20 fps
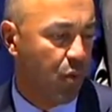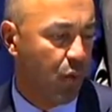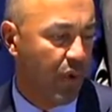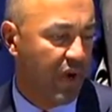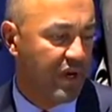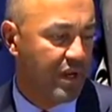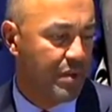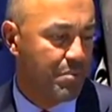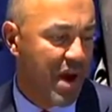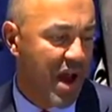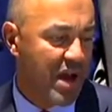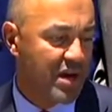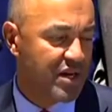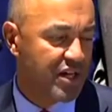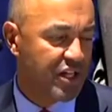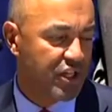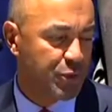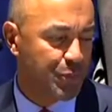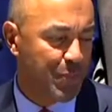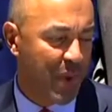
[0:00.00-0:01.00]
We
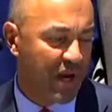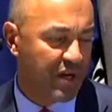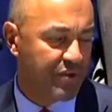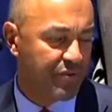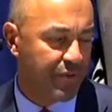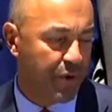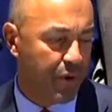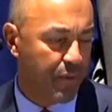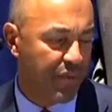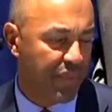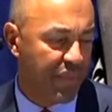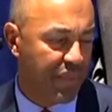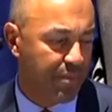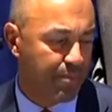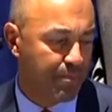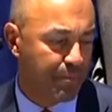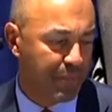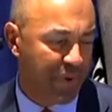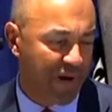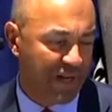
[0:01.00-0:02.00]
demand respect for
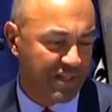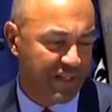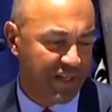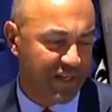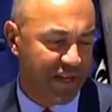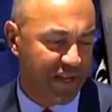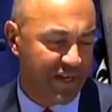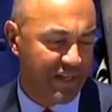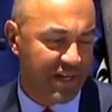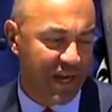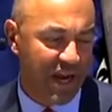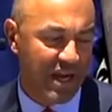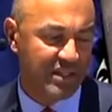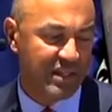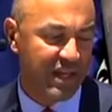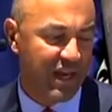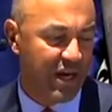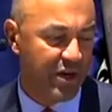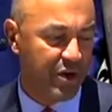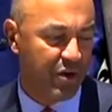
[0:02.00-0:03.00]
President
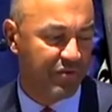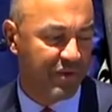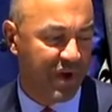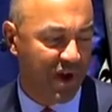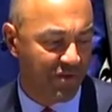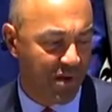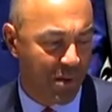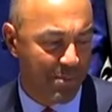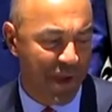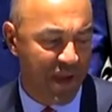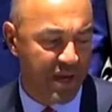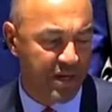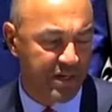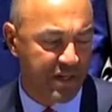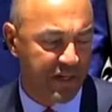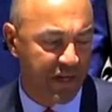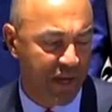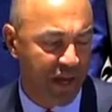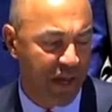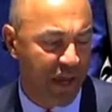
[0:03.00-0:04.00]
as head of
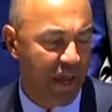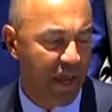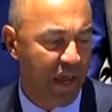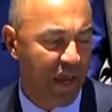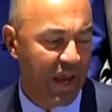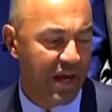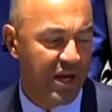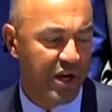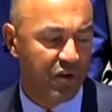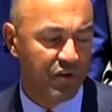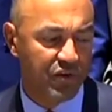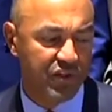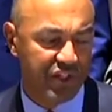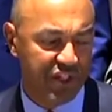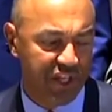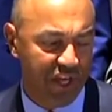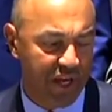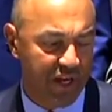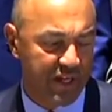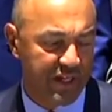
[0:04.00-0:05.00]
government, head of
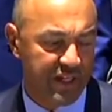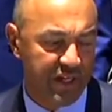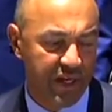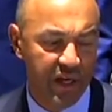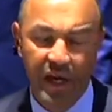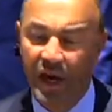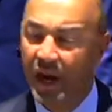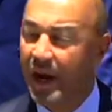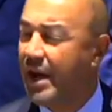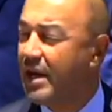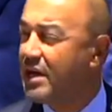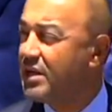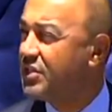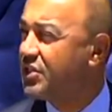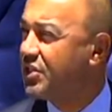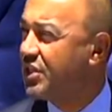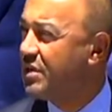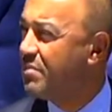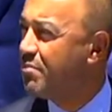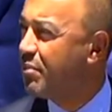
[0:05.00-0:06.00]
state, and
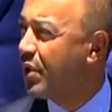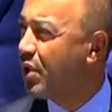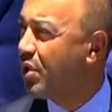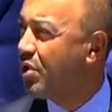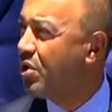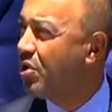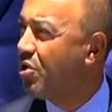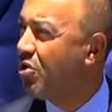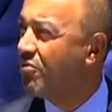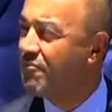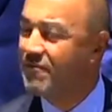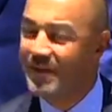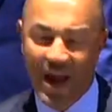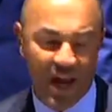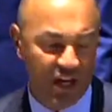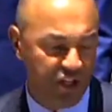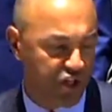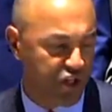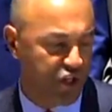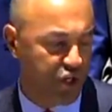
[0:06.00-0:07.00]
symbol of
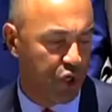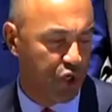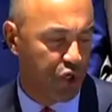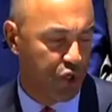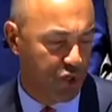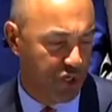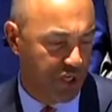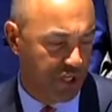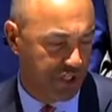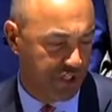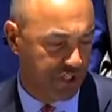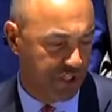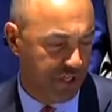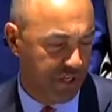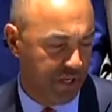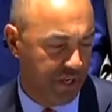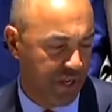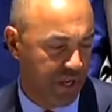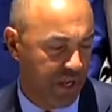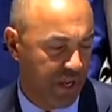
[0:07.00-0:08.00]
national unity.
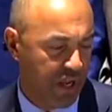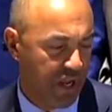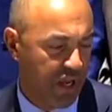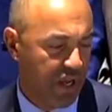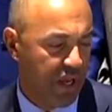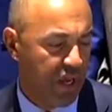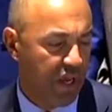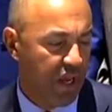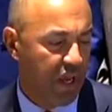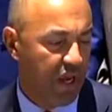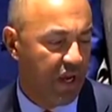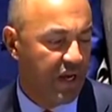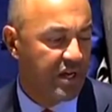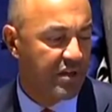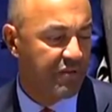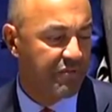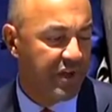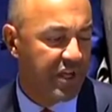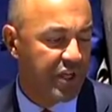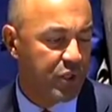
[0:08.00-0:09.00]

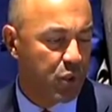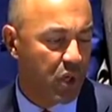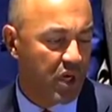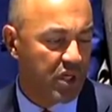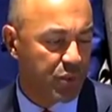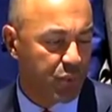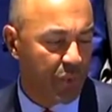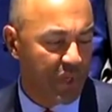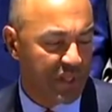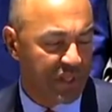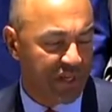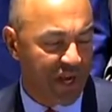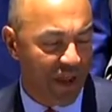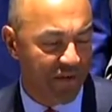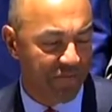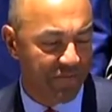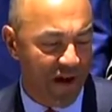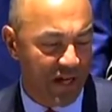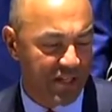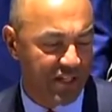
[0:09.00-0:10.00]
Individuals with
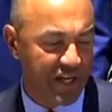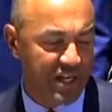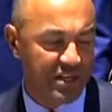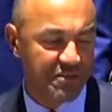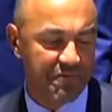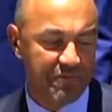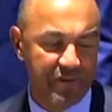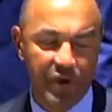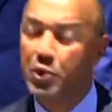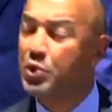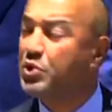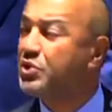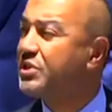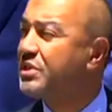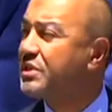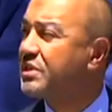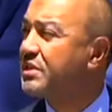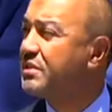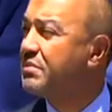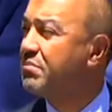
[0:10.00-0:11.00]
divergent
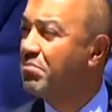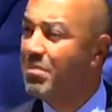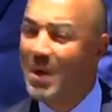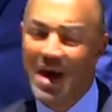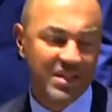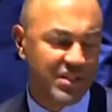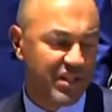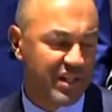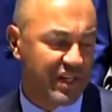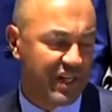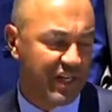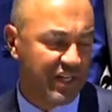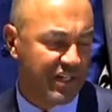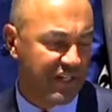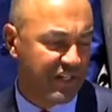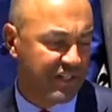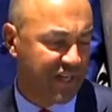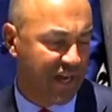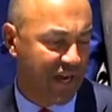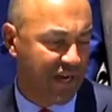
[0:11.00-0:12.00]
views must
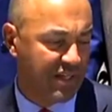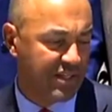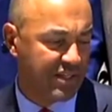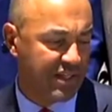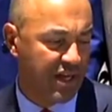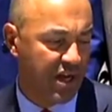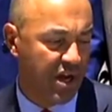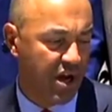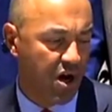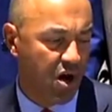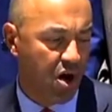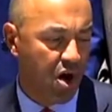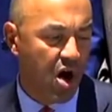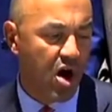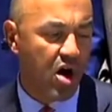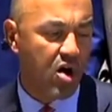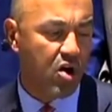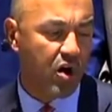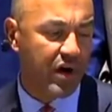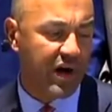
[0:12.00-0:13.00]
criticize
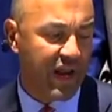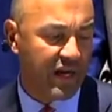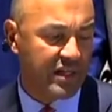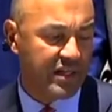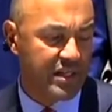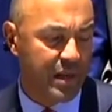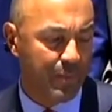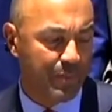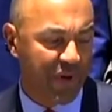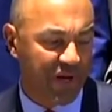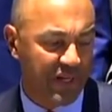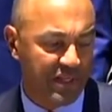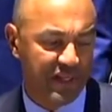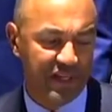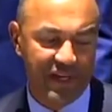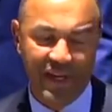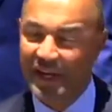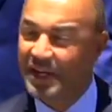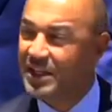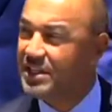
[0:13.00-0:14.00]
or correct the
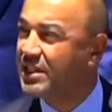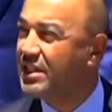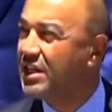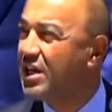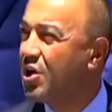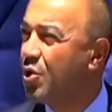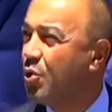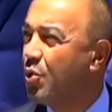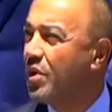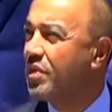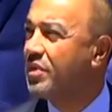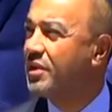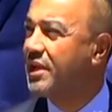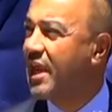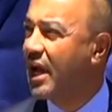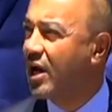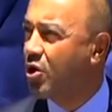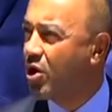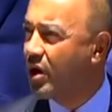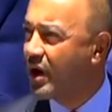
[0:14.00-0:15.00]
president with
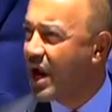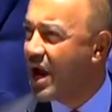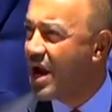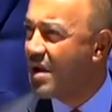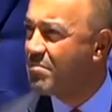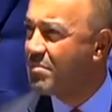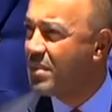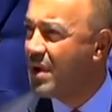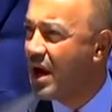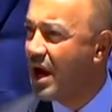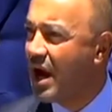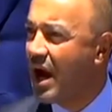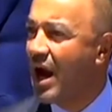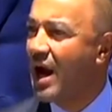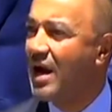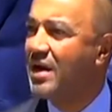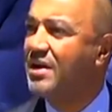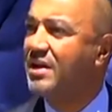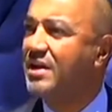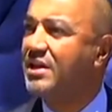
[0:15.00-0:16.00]
decorum
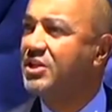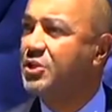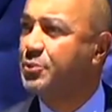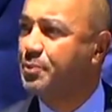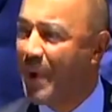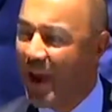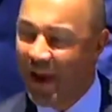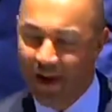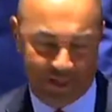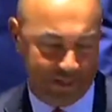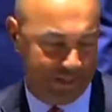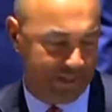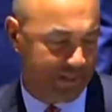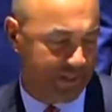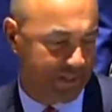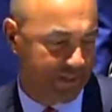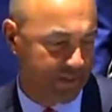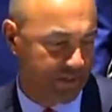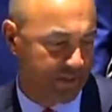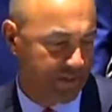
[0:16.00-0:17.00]
and
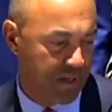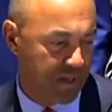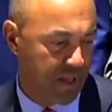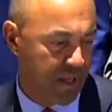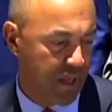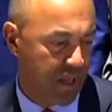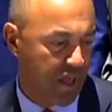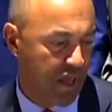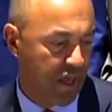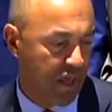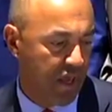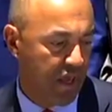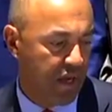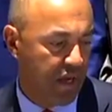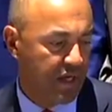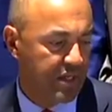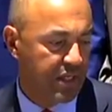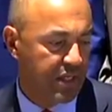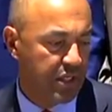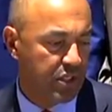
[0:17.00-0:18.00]
respect.
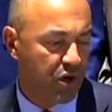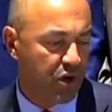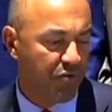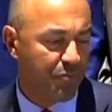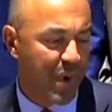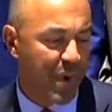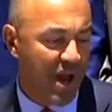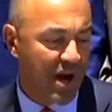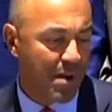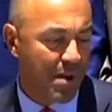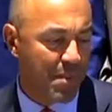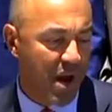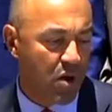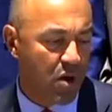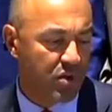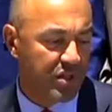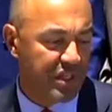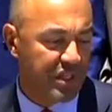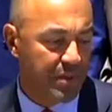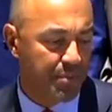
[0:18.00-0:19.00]
It is of
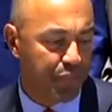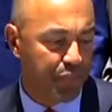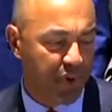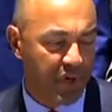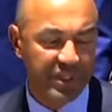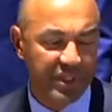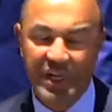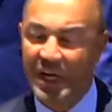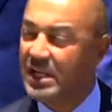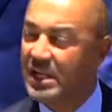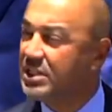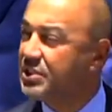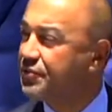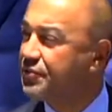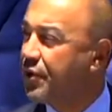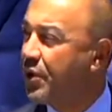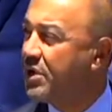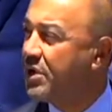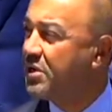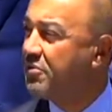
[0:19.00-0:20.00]
paramount importance
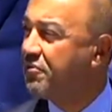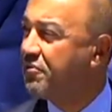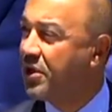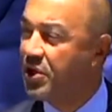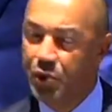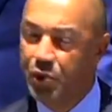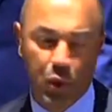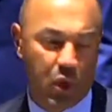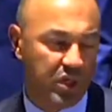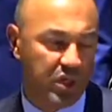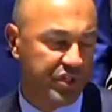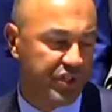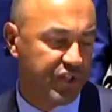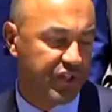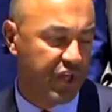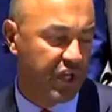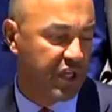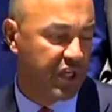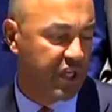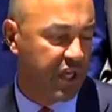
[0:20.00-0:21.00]
for individuals
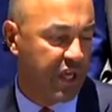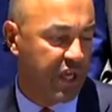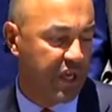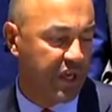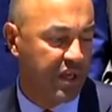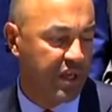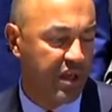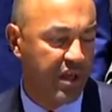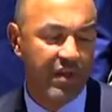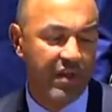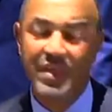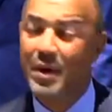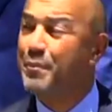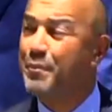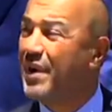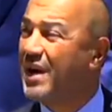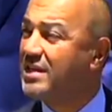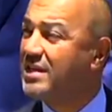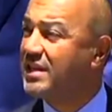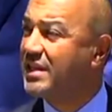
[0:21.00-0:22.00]
seeking the,
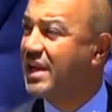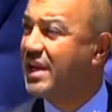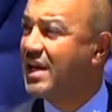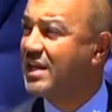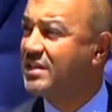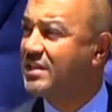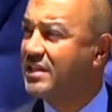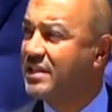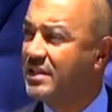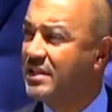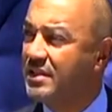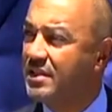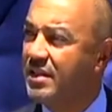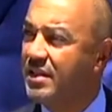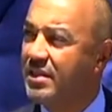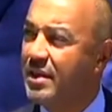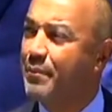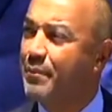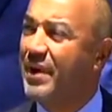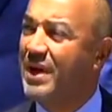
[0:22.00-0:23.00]
president's,
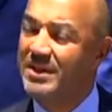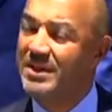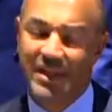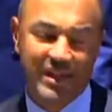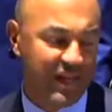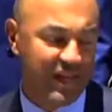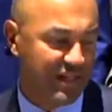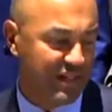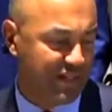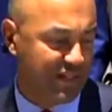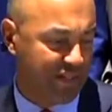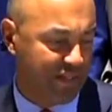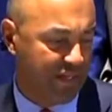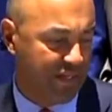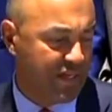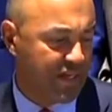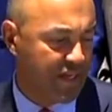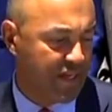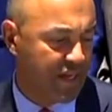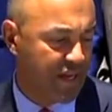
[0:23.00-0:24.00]
the presidency